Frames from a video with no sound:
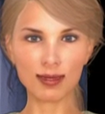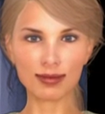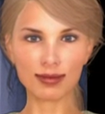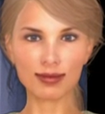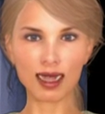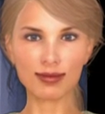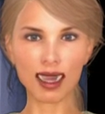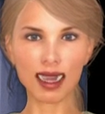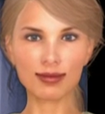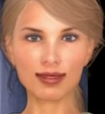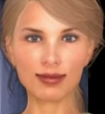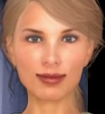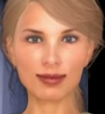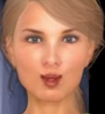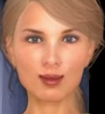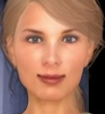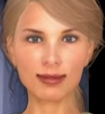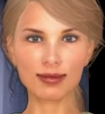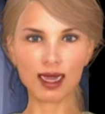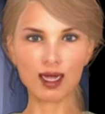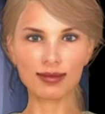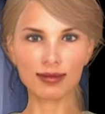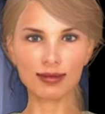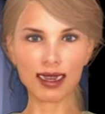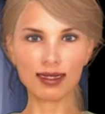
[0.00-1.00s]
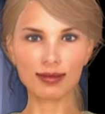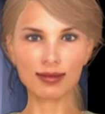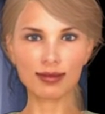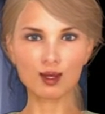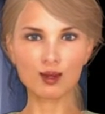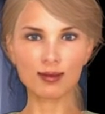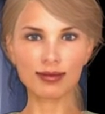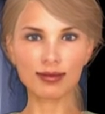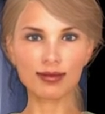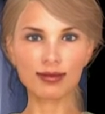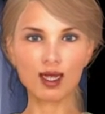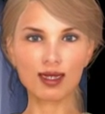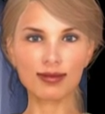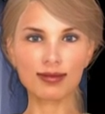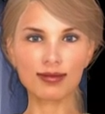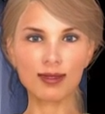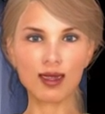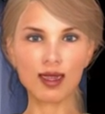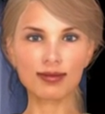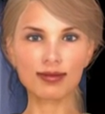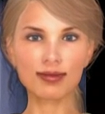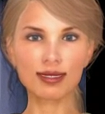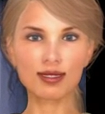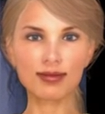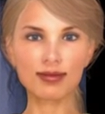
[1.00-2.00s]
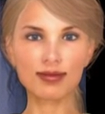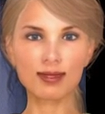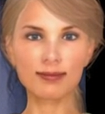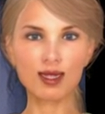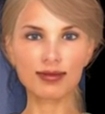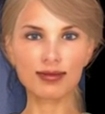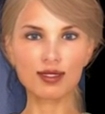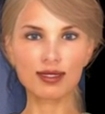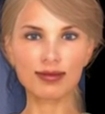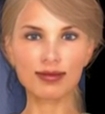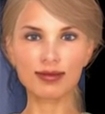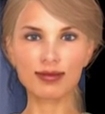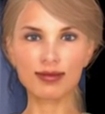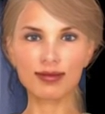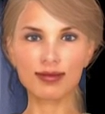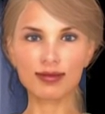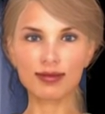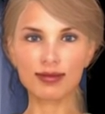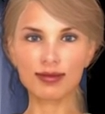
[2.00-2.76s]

if you have a persistent dry cough and a high fever.